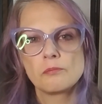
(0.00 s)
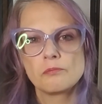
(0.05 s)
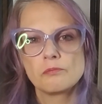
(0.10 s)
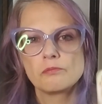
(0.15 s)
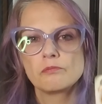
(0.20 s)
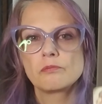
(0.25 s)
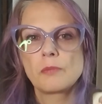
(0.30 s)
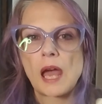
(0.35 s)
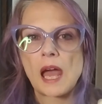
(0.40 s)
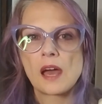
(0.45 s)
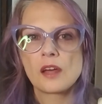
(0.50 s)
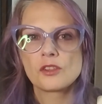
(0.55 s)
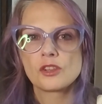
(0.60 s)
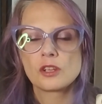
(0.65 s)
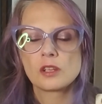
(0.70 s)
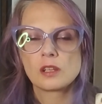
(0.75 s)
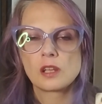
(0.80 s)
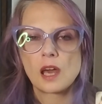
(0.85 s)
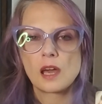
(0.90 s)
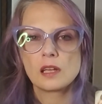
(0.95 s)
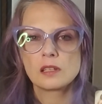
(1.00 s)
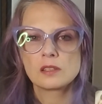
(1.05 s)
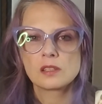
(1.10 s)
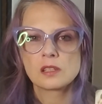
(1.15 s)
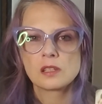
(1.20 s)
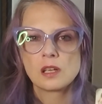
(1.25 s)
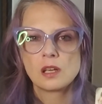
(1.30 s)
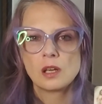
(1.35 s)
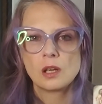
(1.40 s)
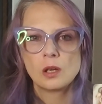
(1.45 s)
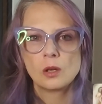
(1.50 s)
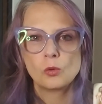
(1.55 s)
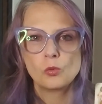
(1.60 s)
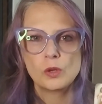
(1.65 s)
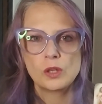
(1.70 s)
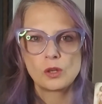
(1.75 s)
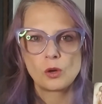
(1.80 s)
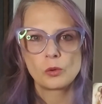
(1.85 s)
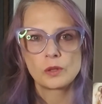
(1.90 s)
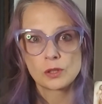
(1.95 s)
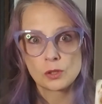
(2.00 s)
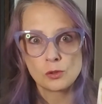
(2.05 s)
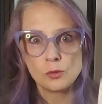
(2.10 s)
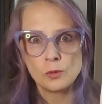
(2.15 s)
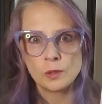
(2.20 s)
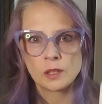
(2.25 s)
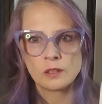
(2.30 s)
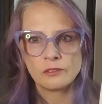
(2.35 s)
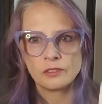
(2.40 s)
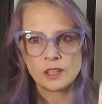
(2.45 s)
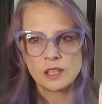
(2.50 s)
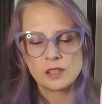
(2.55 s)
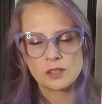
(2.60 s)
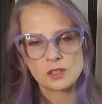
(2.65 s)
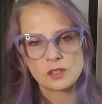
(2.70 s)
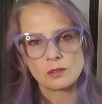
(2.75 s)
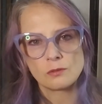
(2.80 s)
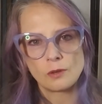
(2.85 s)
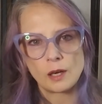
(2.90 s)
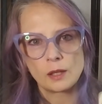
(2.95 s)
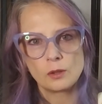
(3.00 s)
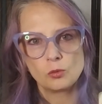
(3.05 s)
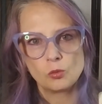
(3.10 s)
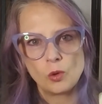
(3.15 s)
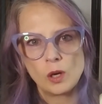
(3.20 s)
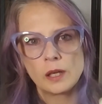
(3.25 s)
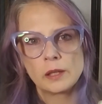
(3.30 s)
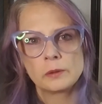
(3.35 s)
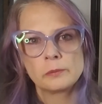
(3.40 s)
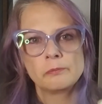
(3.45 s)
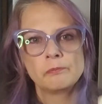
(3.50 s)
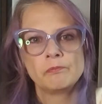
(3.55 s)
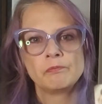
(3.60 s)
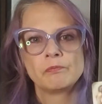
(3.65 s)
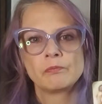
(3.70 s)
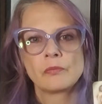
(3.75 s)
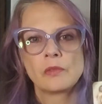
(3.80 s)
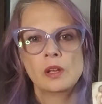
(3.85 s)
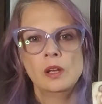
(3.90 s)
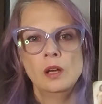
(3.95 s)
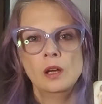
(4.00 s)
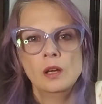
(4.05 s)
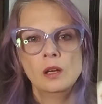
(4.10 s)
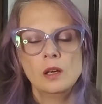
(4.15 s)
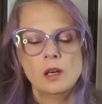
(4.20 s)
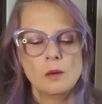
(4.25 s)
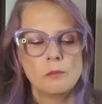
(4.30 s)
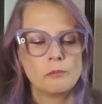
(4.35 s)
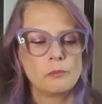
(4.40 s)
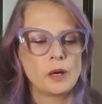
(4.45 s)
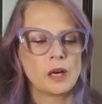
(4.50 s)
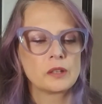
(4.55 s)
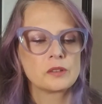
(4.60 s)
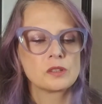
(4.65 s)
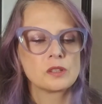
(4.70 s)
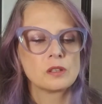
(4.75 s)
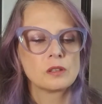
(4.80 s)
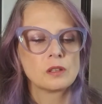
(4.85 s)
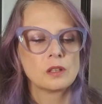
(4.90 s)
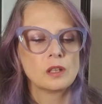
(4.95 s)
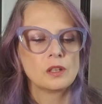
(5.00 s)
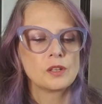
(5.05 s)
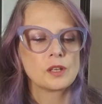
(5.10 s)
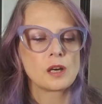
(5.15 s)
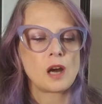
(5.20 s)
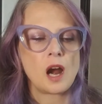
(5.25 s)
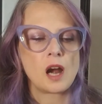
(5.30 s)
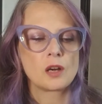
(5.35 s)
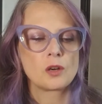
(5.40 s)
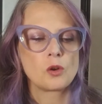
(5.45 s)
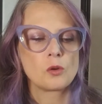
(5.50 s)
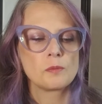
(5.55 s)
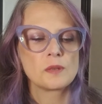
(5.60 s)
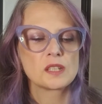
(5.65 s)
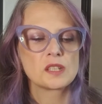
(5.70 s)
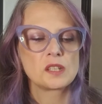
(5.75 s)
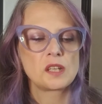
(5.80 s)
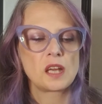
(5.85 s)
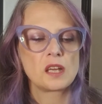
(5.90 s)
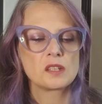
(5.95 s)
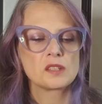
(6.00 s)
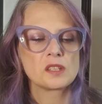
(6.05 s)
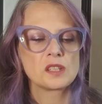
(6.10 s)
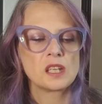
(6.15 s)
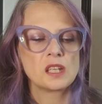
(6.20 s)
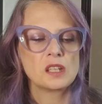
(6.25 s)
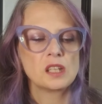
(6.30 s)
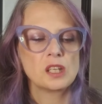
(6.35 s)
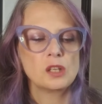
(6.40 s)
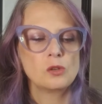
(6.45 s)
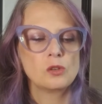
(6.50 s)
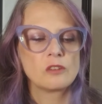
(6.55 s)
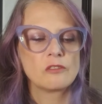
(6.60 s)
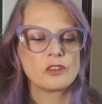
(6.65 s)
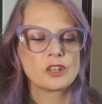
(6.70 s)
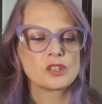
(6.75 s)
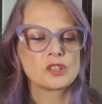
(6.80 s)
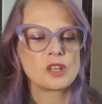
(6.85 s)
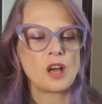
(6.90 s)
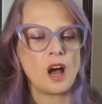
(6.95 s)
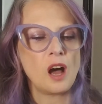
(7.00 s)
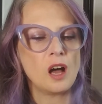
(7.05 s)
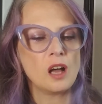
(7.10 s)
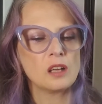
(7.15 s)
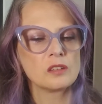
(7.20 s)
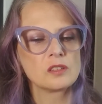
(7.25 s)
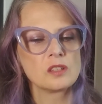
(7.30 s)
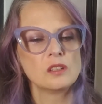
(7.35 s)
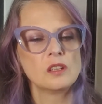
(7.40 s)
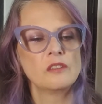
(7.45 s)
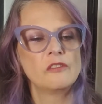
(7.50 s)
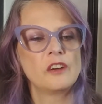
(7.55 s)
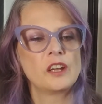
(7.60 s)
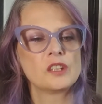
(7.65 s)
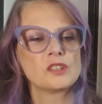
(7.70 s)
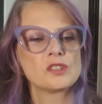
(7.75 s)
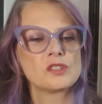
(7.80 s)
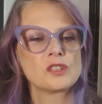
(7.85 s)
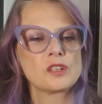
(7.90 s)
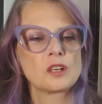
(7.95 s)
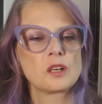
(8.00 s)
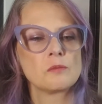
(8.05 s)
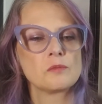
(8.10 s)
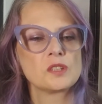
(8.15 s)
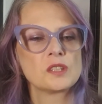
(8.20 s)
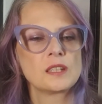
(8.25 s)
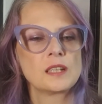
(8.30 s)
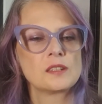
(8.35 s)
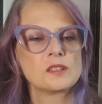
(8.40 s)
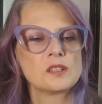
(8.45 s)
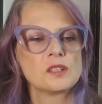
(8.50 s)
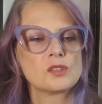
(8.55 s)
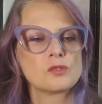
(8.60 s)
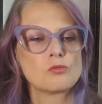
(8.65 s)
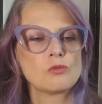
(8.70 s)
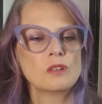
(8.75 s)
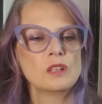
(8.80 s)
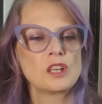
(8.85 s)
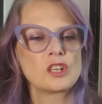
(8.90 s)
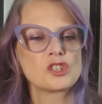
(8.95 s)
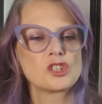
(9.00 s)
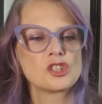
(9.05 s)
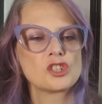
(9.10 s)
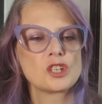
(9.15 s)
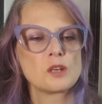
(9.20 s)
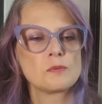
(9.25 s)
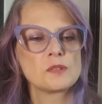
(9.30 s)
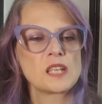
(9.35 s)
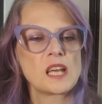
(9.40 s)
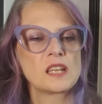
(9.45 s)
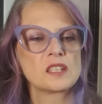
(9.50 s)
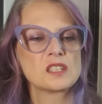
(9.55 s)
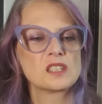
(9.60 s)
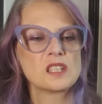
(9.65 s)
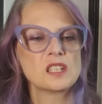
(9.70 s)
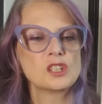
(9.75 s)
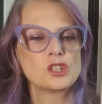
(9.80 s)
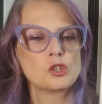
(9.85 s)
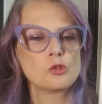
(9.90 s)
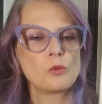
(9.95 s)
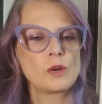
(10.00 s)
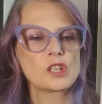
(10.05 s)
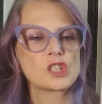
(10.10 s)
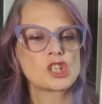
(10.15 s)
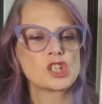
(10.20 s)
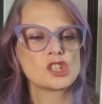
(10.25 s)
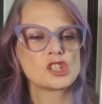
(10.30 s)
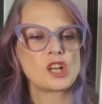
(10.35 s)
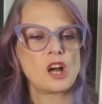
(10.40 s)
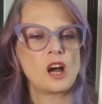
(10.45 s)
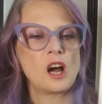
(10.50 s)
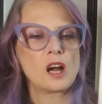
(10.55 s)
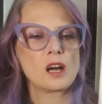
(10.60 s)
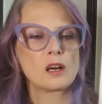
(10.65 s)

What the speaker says: path that we know intuitively is the right one. But there are no mistakes in the universe. All events, circumstances, relationships, and situations are